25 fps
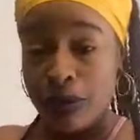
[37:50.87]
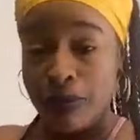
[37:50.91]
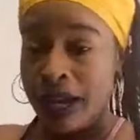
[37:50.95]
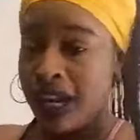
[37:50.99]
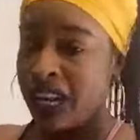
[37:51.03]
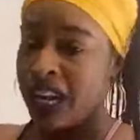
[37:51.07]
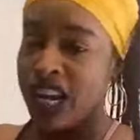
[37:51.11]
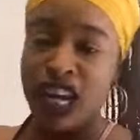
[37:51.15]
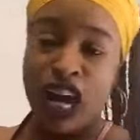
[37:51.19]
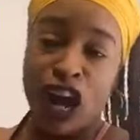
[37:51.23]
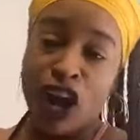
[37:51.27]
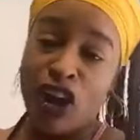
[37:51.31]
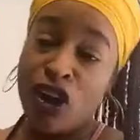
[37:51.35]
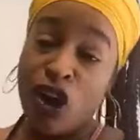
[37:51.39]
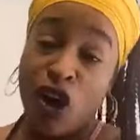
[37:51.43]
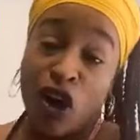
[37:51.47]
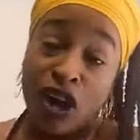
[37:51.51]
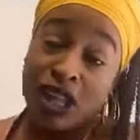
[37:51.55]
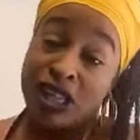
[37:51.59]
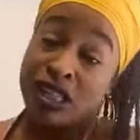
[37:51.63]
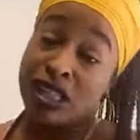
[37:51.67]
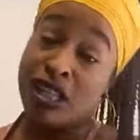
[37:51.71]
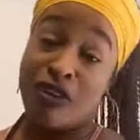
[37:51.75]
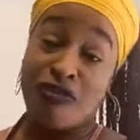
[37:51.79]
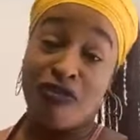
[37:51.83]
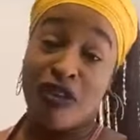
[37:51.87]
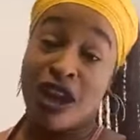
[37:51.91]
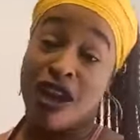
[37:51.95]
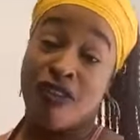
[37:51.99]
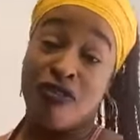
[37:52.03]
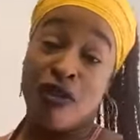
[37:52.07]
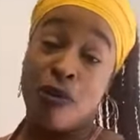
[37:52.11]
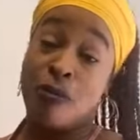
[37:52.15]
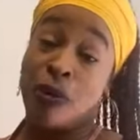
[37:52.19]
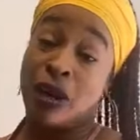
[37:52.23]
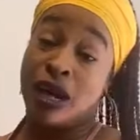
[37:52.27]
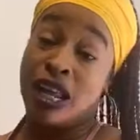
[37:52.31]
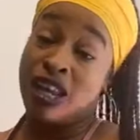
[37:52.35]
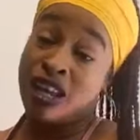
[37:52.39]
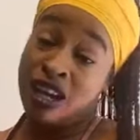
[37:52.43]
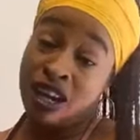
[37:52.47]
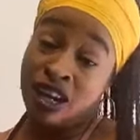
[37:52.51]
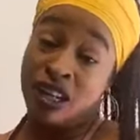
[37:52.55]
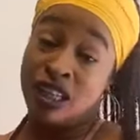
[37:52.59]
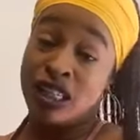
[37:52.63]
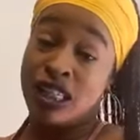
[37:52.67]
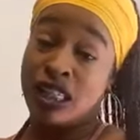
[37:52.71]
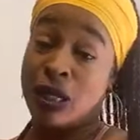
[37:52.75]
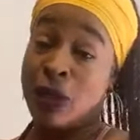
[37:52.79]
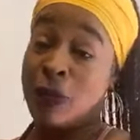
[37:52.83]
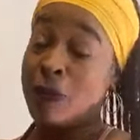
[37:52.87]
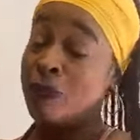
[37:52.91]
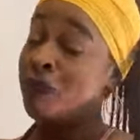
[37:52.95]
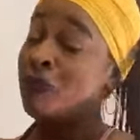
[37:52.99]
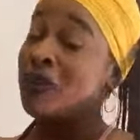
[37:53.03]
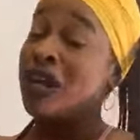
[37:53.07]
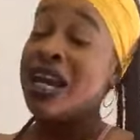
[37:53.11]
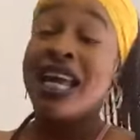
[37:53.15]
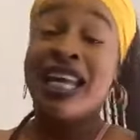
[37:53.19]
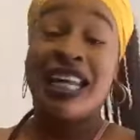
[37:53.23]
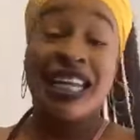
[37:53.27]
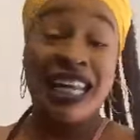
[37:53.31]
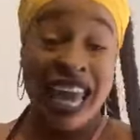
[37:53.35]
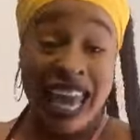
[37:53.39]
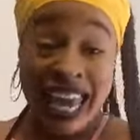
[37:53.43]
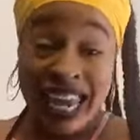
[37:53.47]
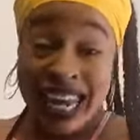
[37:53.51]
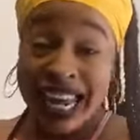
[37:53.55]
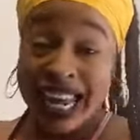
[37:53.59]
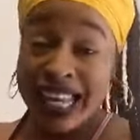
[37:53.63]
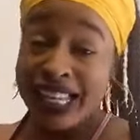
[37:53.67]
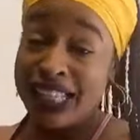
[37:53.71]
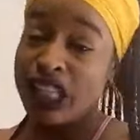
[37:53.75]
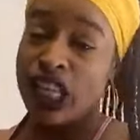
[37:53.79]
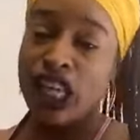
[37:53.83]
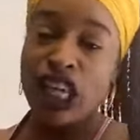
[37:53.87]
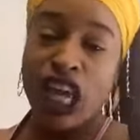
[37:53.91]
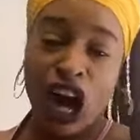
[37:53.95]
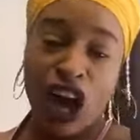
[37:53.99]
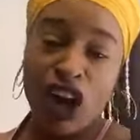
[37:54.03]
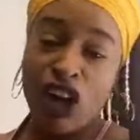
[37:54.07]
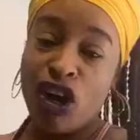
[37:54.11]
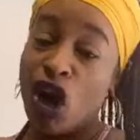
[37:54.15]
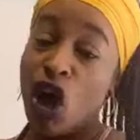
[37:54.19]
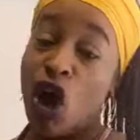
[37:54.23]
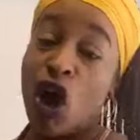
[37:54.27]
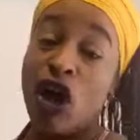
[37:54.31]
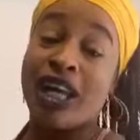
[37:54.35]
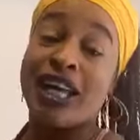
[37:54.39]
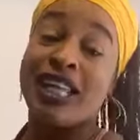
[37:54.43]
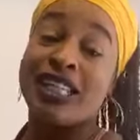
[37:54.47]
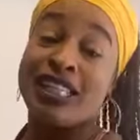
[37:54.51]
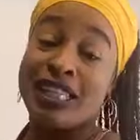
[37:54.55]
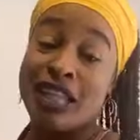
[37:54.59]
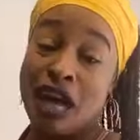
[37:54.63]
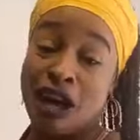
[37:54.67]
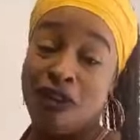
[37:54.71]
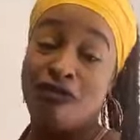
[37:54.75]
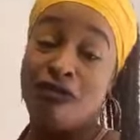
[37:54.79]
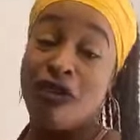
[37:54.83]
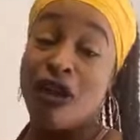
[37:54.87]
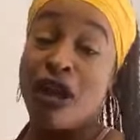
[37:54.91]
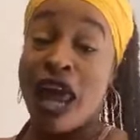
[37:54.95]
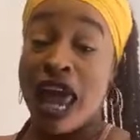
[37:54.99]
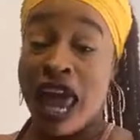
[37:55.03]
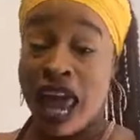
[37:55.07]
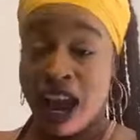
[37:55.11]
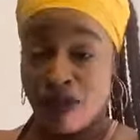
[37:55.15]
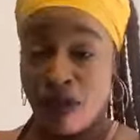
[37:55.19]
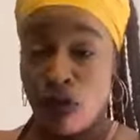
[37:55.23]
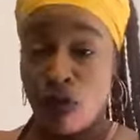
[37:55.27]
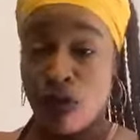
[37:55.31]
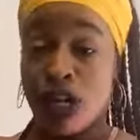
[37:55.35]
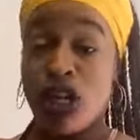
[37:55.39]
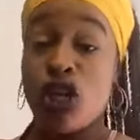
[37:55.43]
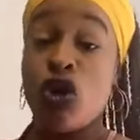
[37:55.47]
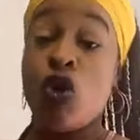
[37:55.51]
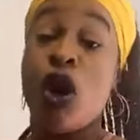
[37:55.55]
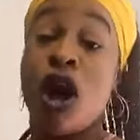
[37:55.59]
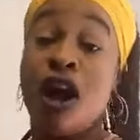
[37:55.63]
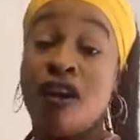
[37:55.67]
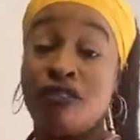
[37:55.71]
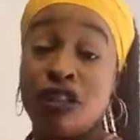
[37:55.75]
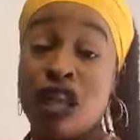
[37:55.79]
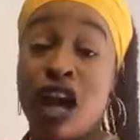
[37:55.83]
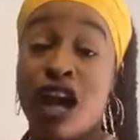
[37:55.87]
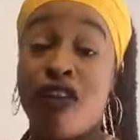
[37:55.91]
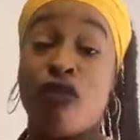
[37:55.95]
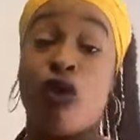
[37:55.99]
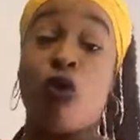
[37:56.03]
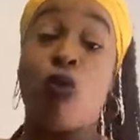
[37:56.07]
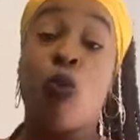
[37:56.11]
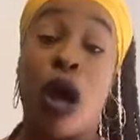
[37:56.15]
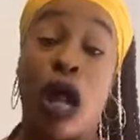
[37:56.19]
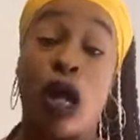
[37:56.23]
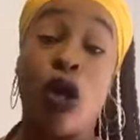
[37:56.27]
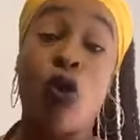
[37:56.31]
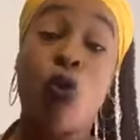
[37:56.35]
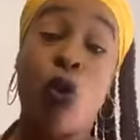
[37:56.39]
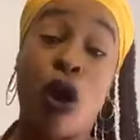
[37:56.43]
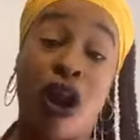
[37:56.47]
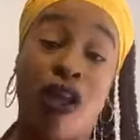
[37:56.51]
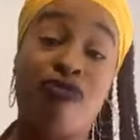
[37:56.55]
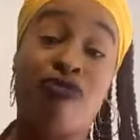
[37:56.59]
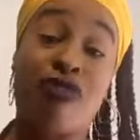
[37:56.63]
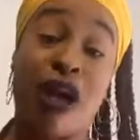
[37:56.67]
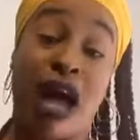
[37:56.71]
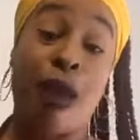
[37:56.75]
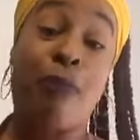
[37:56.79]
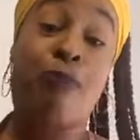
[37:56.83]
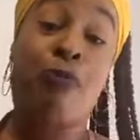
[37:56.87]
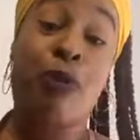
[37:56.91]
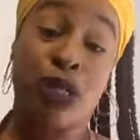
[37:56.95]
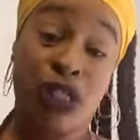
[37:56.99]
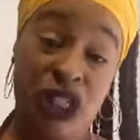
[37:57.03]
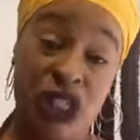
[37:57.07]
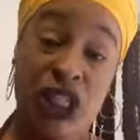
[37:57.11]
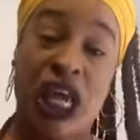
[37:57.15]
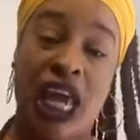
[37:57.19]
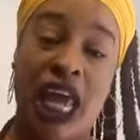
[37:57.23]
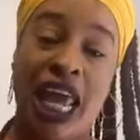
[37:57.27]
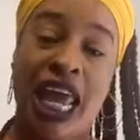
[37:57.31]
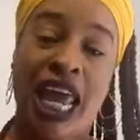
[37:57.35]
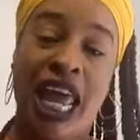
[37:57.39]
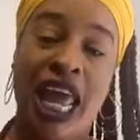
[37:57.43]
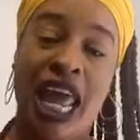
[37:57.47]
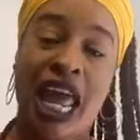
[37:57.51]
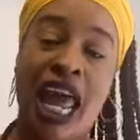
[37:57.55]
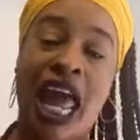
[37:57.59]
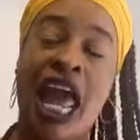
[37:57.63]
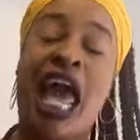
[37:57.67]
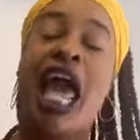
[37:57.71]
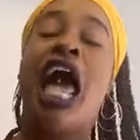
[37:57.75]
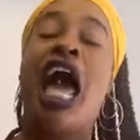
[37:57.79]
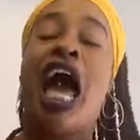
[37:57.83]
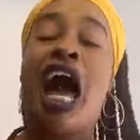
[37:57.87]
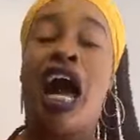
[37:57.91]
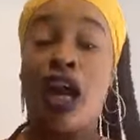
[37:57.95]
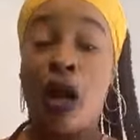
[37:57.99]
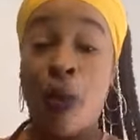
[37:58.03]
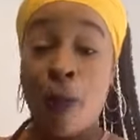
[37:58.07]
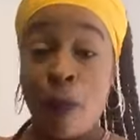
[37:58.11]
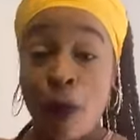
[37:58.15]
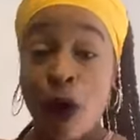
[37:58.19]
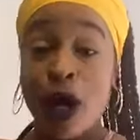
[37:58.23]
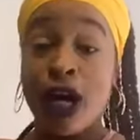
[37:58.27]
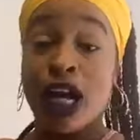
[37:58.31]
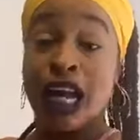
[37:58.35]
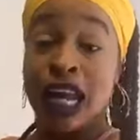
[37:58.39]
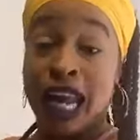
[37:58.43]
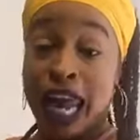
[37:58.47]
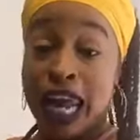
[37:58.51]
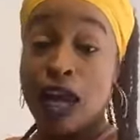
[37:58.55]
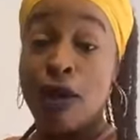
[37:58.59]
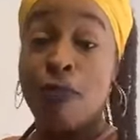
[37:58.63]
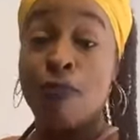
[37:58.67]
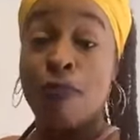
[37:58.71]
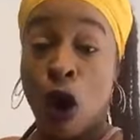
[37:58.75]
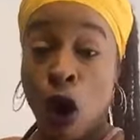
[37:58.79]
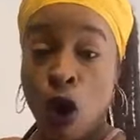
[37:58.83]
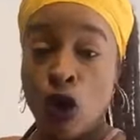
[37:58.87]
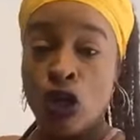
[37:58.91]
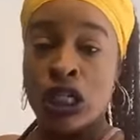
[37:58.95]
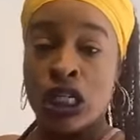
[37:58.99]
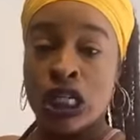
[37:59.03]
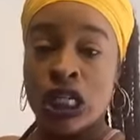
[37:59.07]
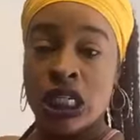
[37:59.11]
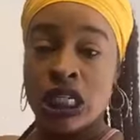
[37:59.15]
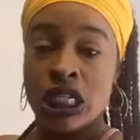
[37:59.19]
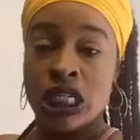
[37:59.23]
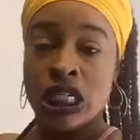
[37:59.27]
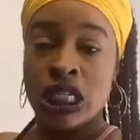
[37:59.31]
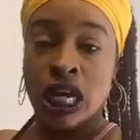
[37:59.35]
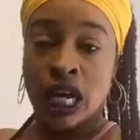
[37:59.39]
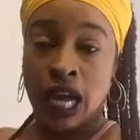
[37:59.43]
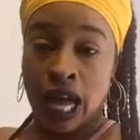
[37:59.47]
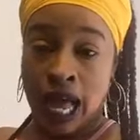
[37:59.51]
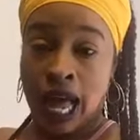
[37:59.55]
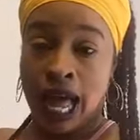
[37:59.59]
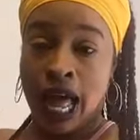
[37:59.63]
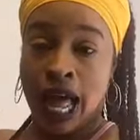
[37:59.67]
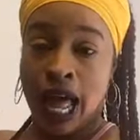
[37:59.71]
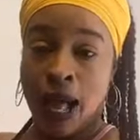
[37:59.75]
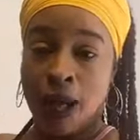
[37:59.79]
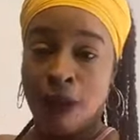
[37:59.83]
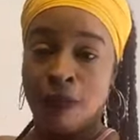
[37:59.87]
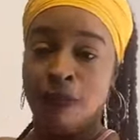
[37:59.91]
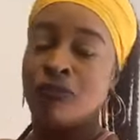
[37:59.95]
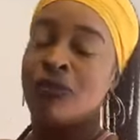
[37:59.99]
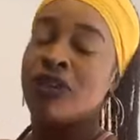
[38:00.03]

Listen, make the young cock is not for everybody, girls. Ladies, the young cock is not for everyone. You have to have a well qualified pussy and a percolating moat huh,